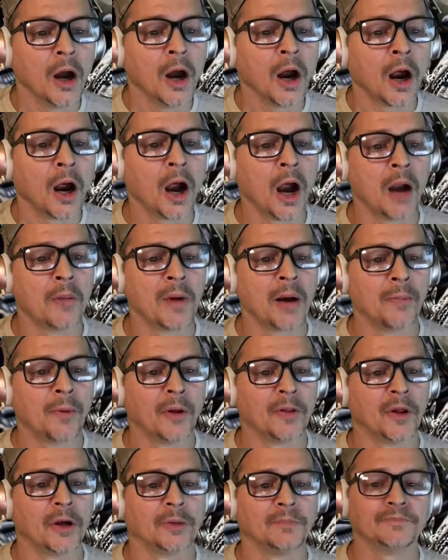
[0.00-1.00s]
All right, my
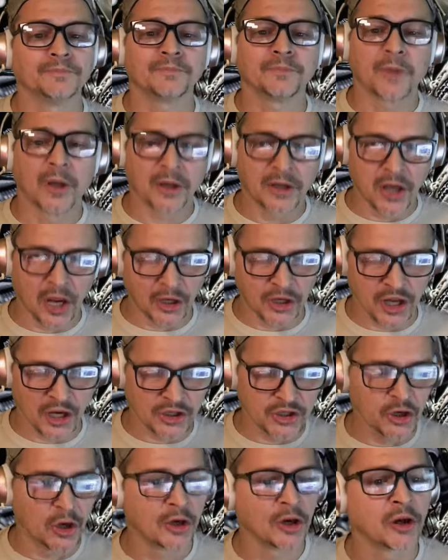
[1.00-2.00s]
brother.
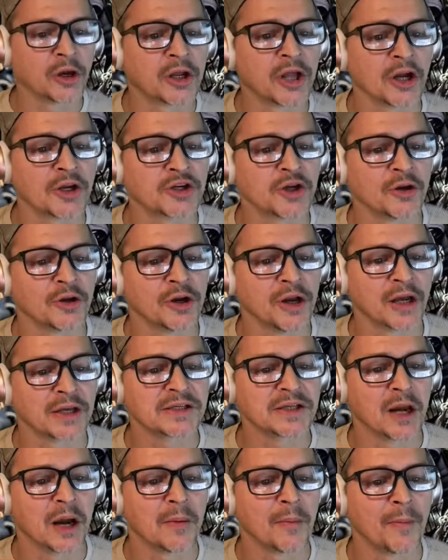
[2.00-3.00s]
catch you on catch you on the next
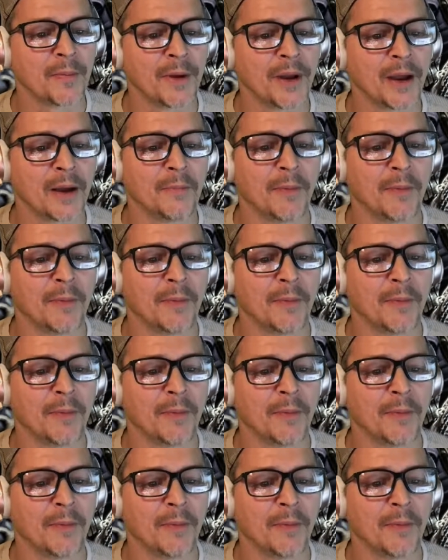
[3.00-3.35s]
time, my man.